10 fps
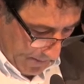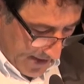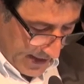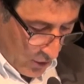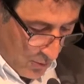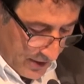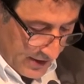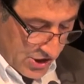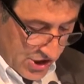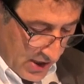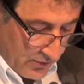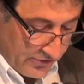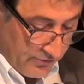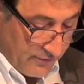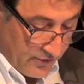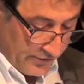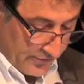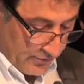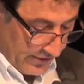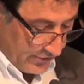Being open and shared with reference
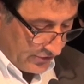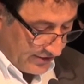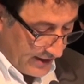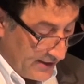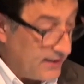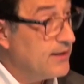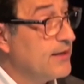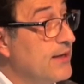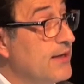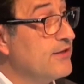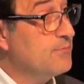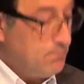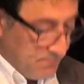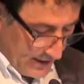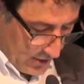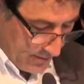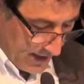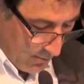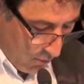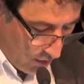to research data is
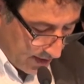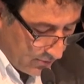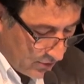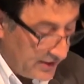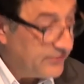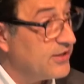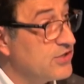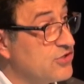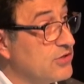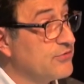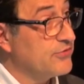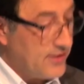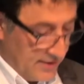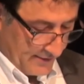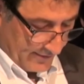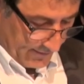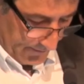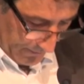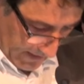becoming more and more essential to science.